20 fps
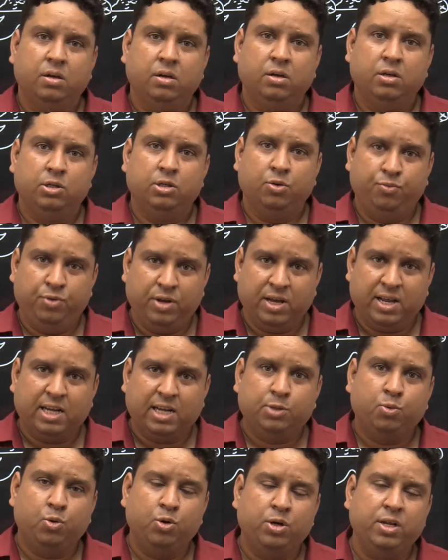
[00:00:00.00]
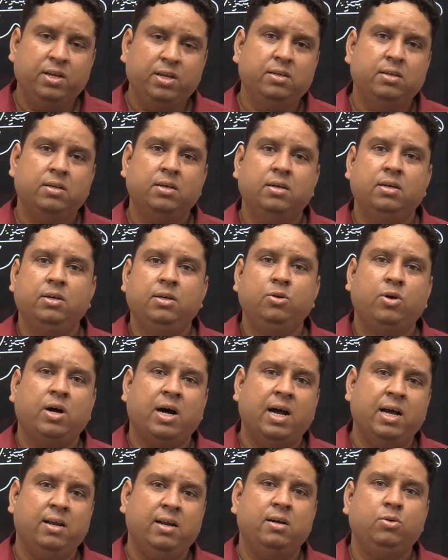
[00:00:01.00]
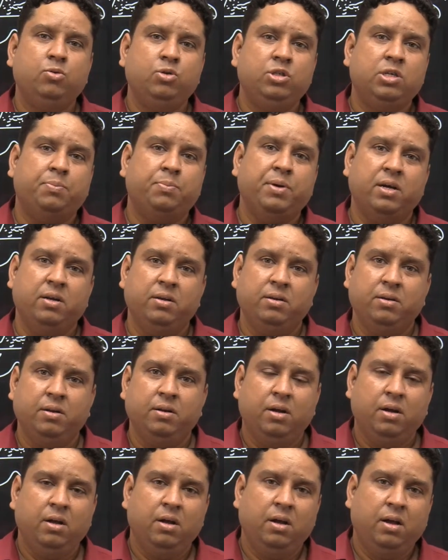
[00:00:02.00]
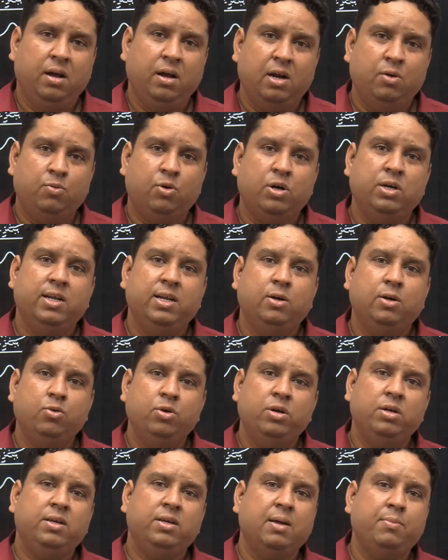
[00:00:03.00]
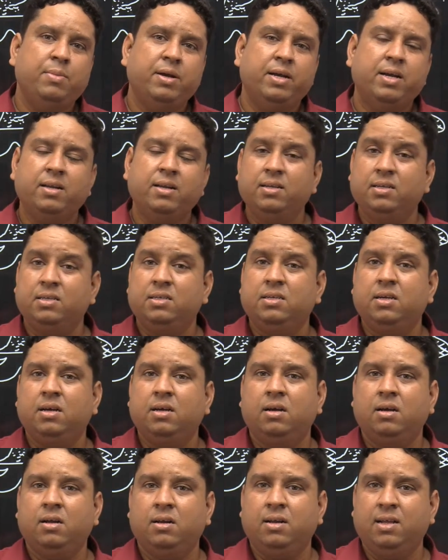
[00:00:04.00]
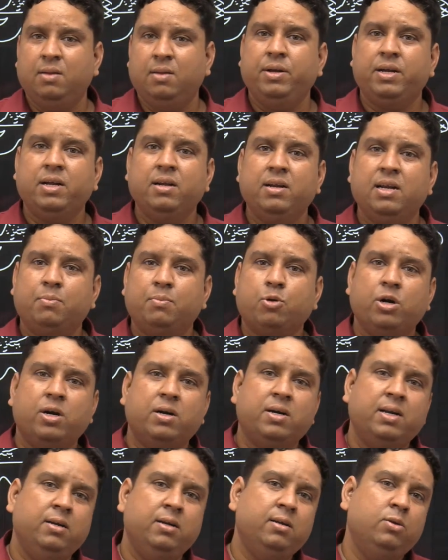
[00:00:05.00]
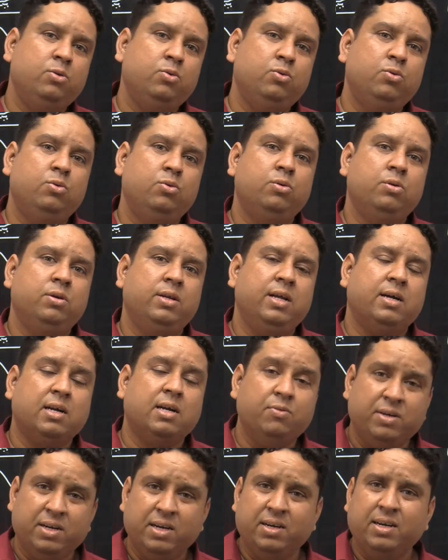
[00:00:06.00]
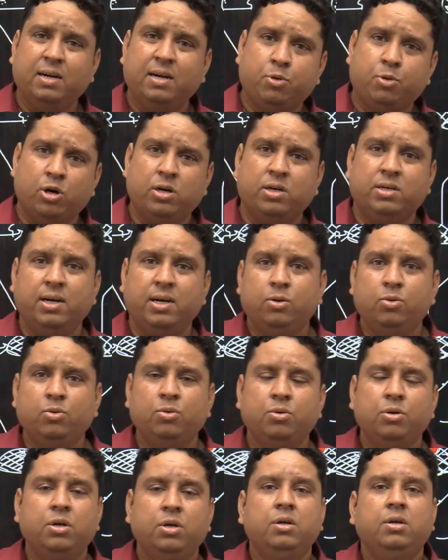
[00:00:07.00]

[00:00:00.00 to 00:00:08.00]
So we are exporting iron to Japan, and what they are doing, they are making this they are making that product into they are converting that product into